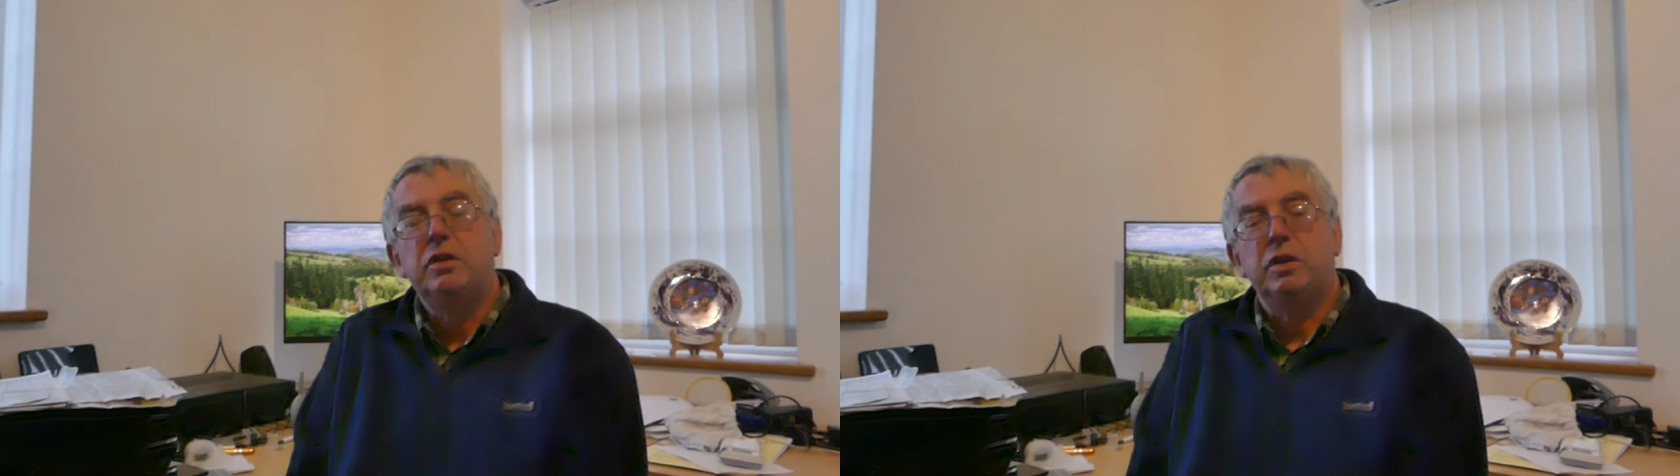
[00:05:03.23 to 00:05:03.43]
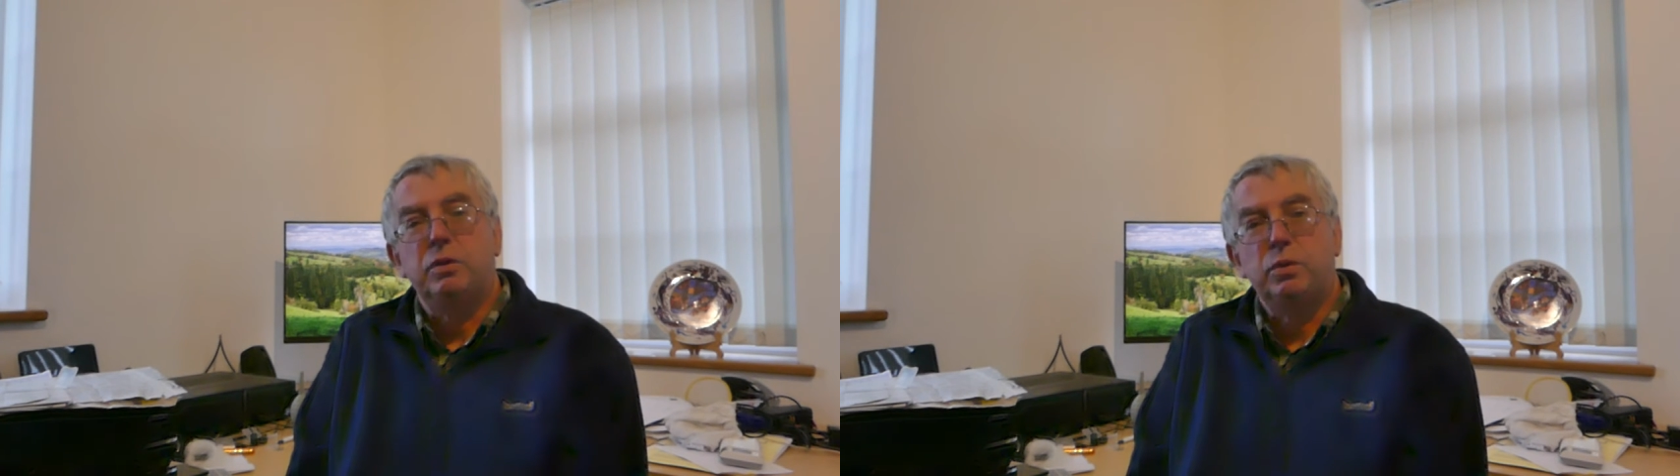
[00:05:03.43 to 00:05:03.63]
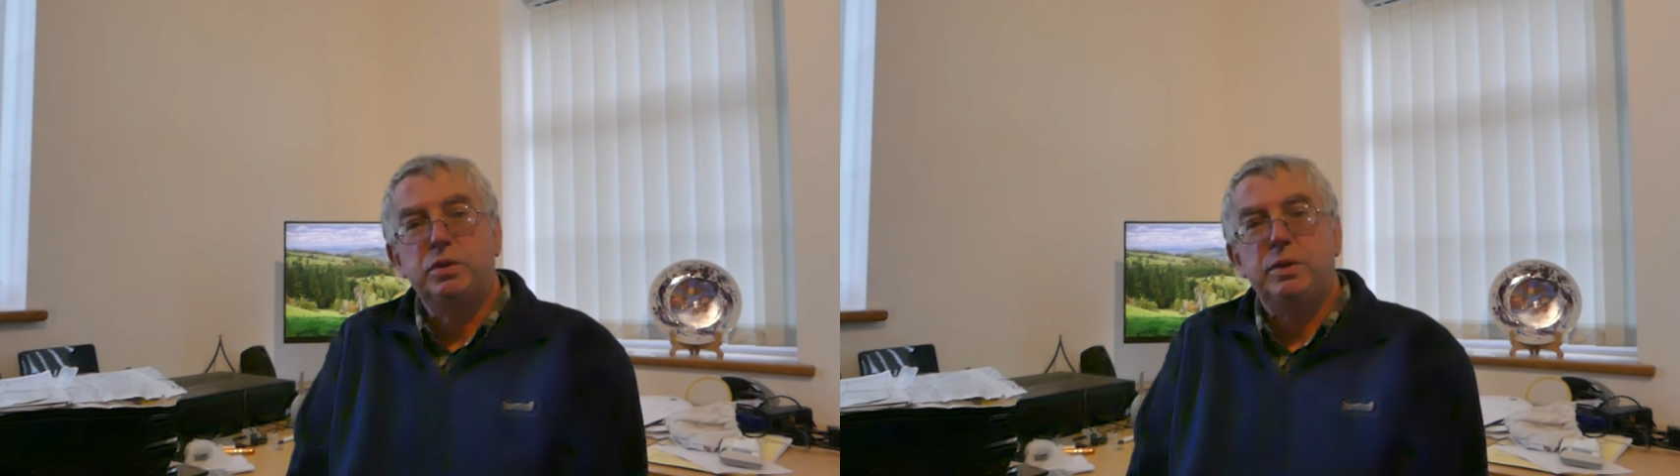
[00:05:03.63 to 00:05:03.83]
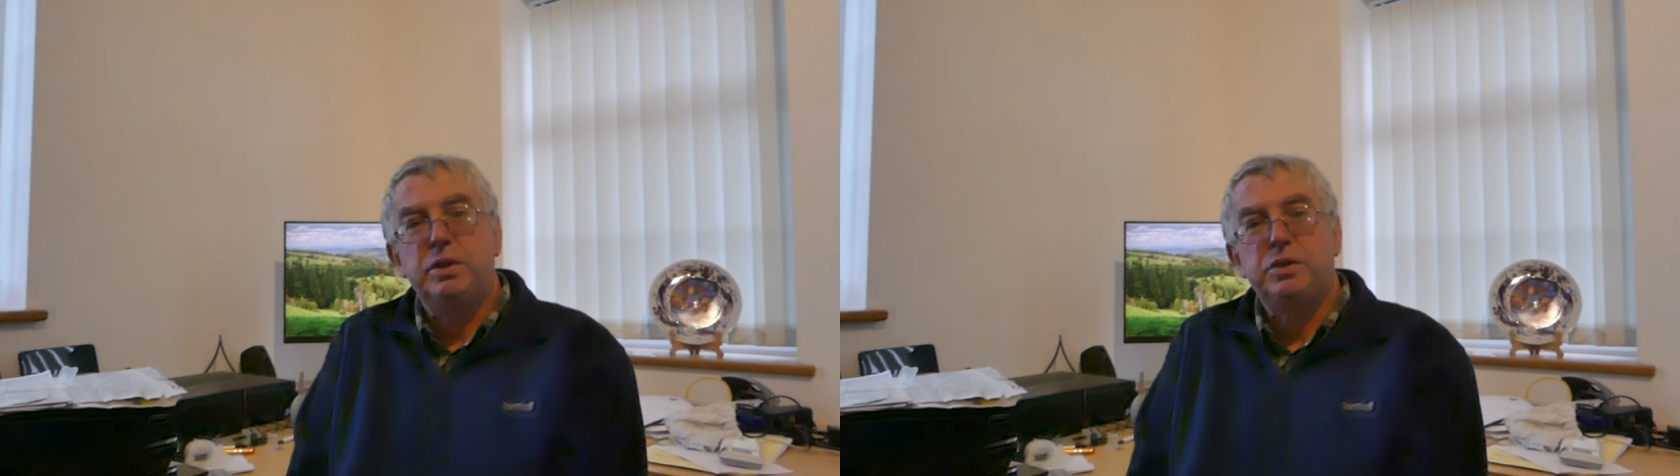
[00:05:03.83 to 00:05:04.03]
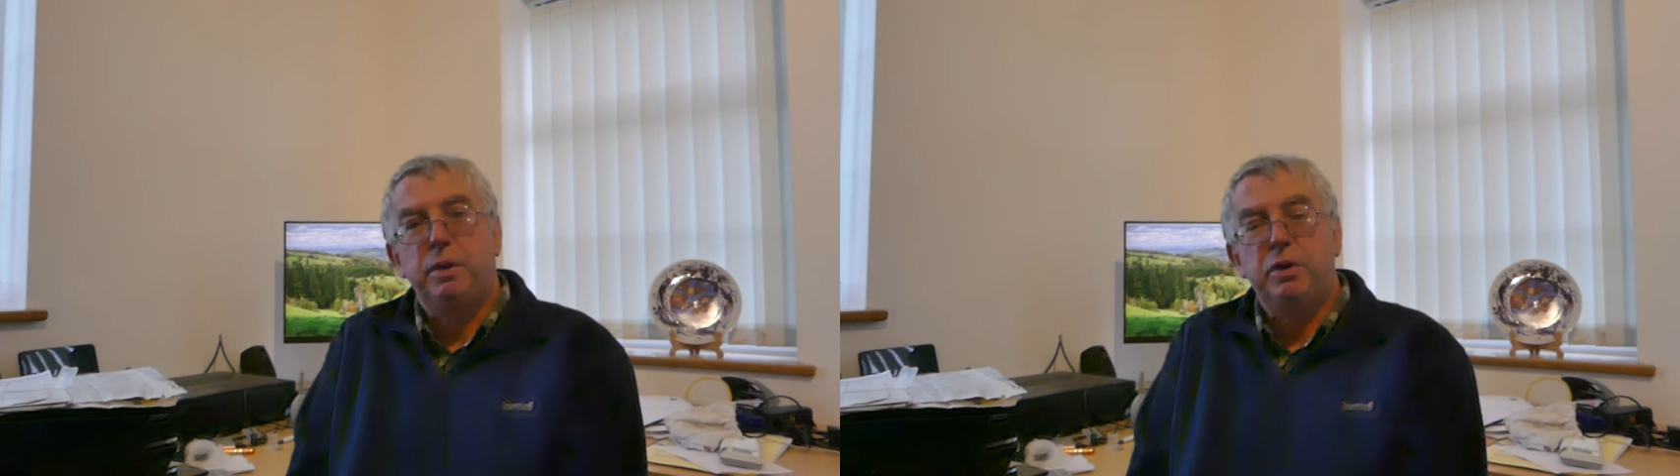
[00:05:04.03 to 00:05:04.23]
that auto
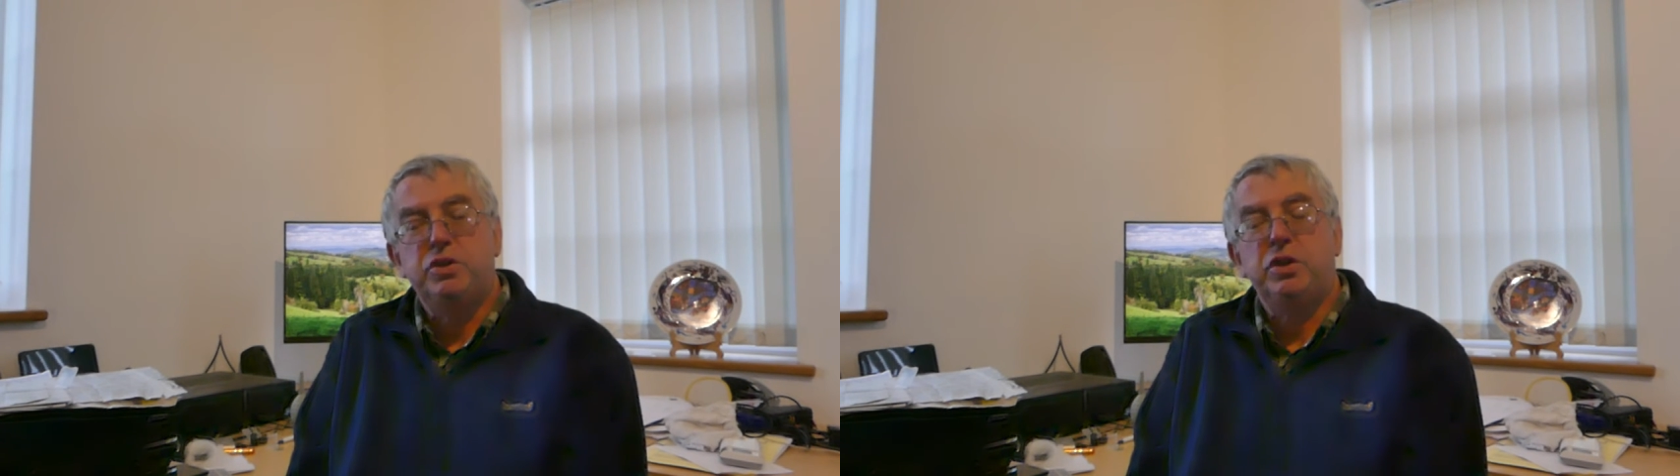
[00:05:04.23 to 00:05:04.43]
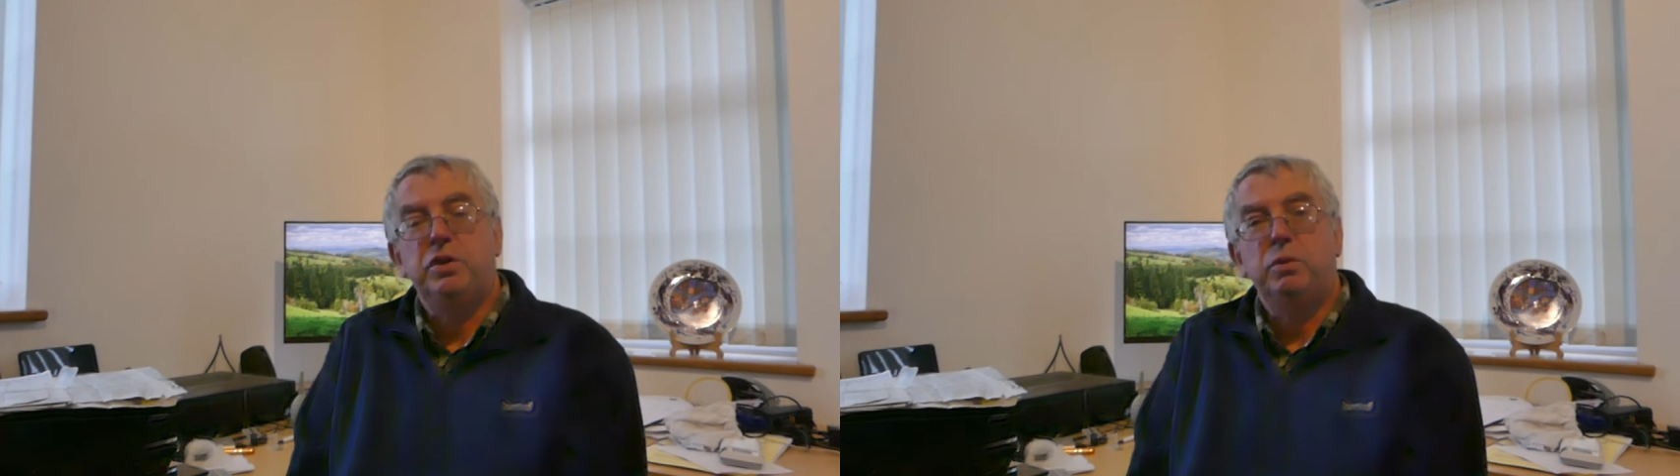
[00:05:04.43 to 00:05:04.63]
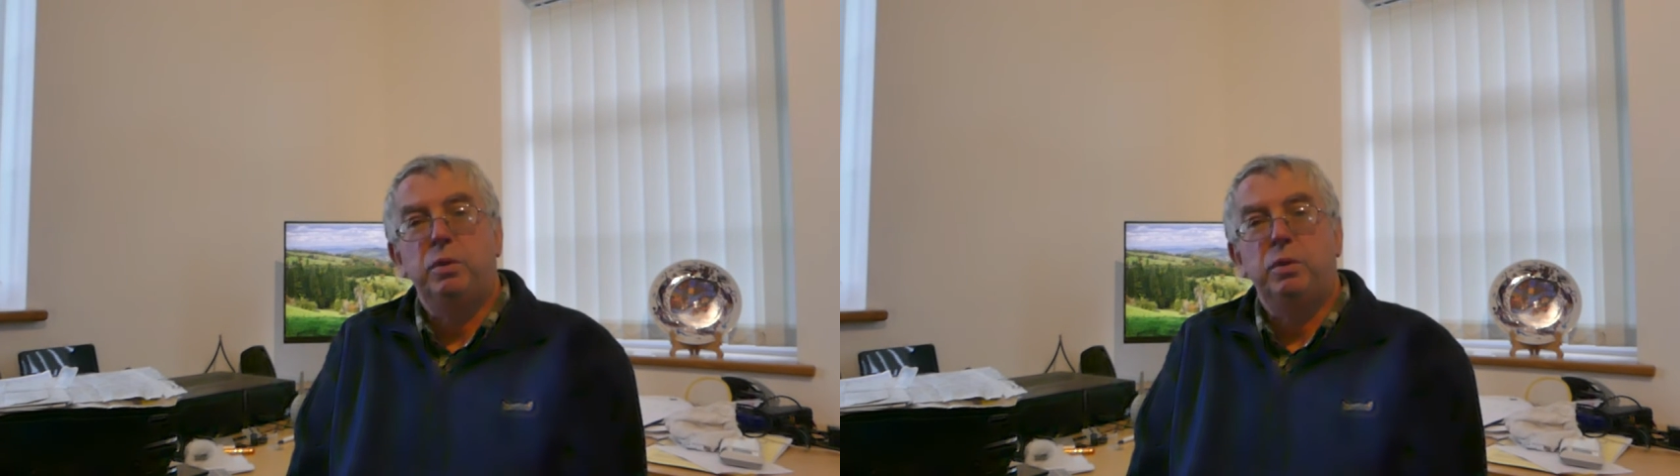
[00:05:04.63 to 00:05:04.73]
exposure